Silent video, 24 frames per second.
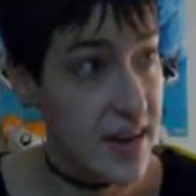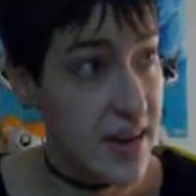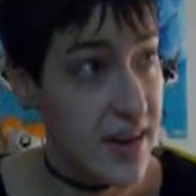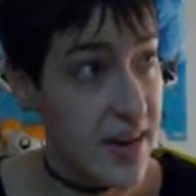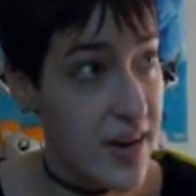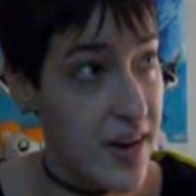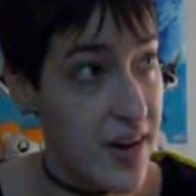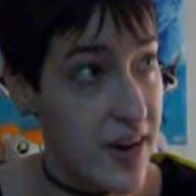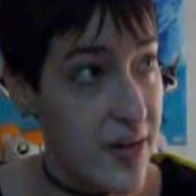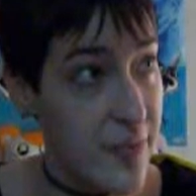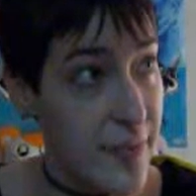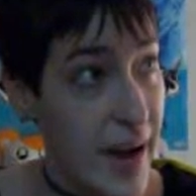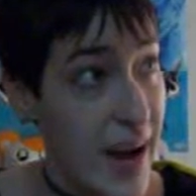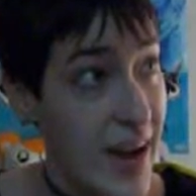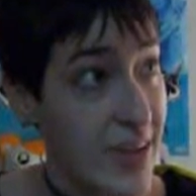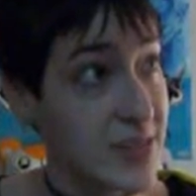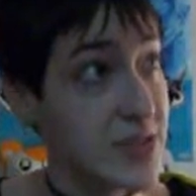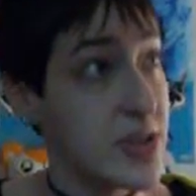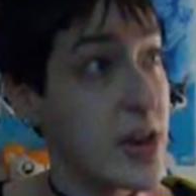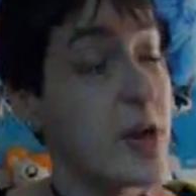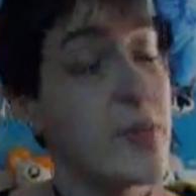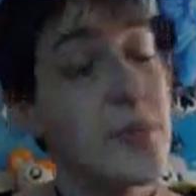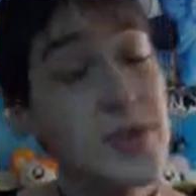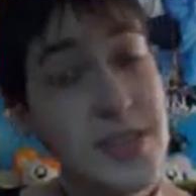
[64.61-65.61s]
um,
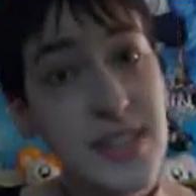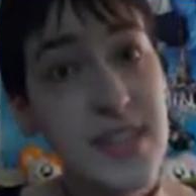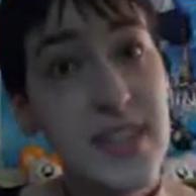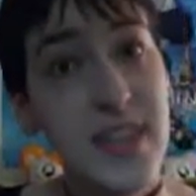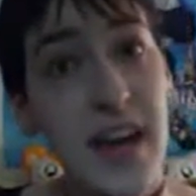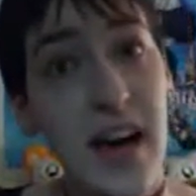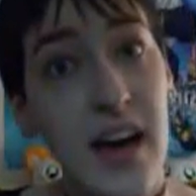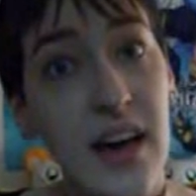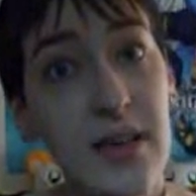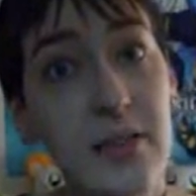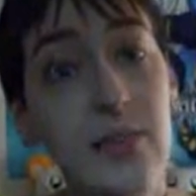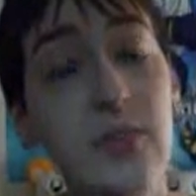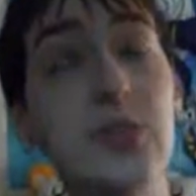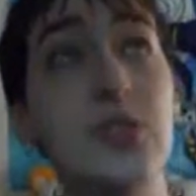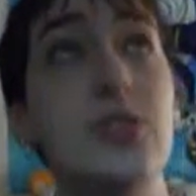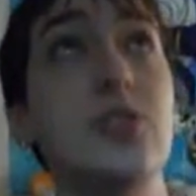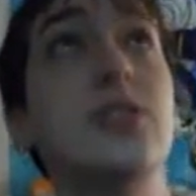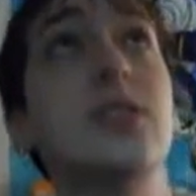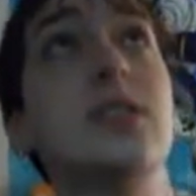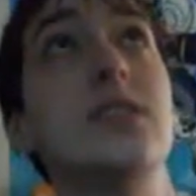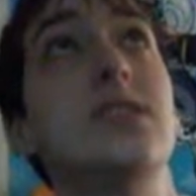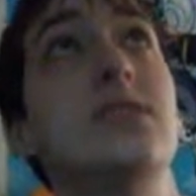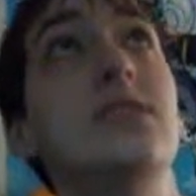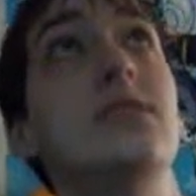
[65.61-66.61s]
after I went to the con, which
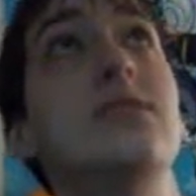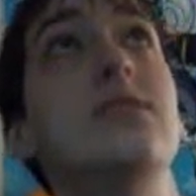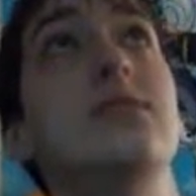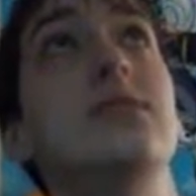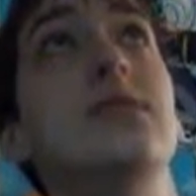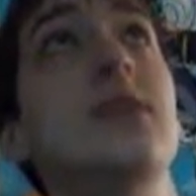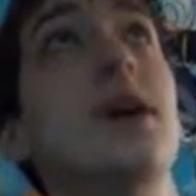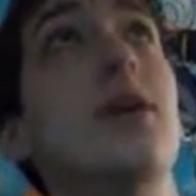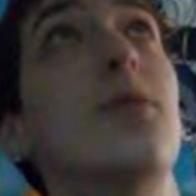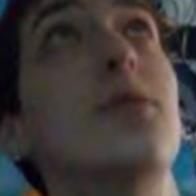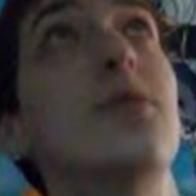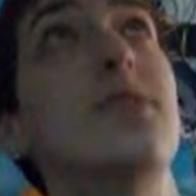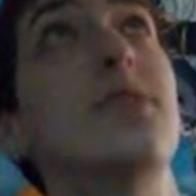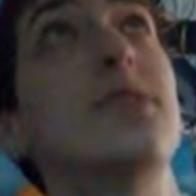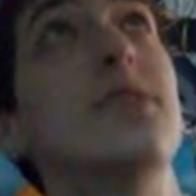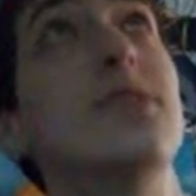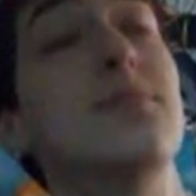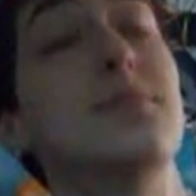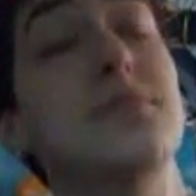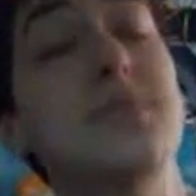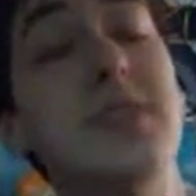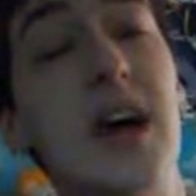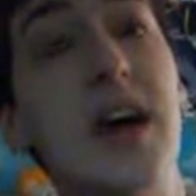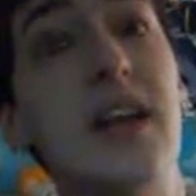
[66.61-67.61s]
you can tell what
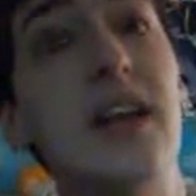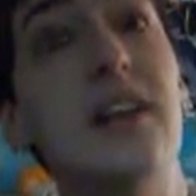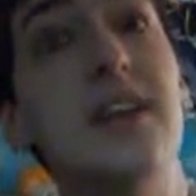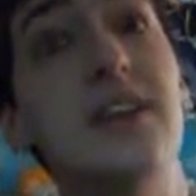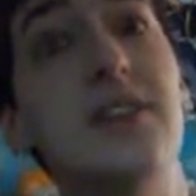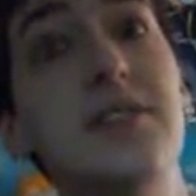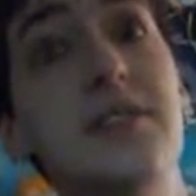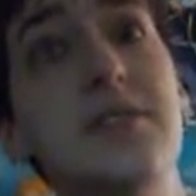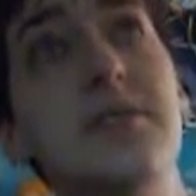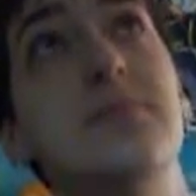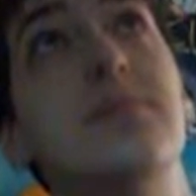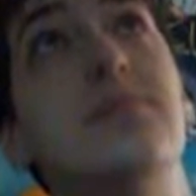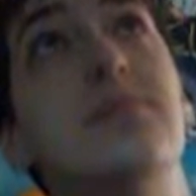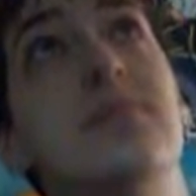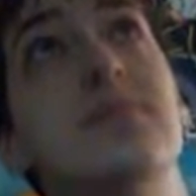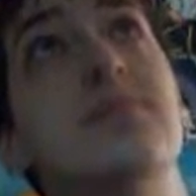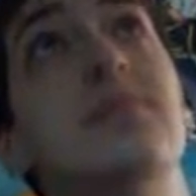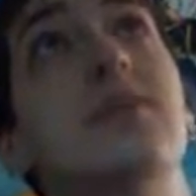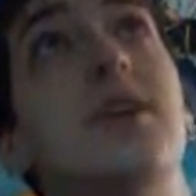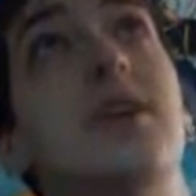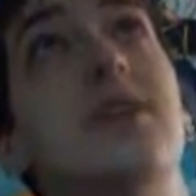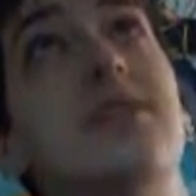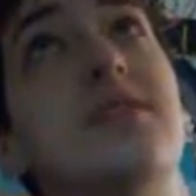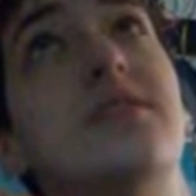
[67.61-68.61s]
the title is
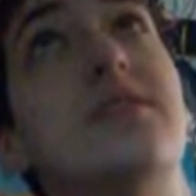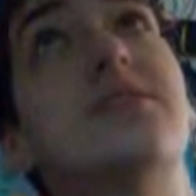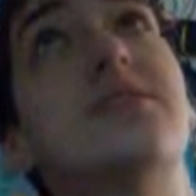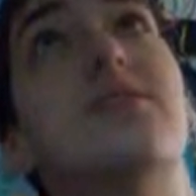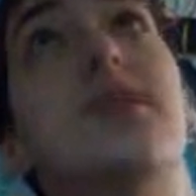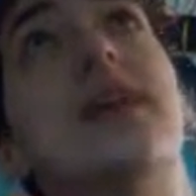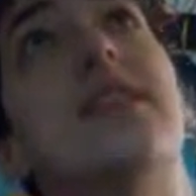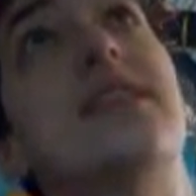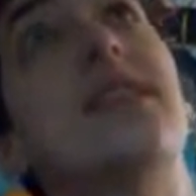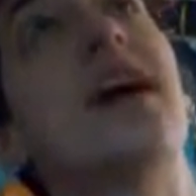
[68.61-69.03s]
because it's right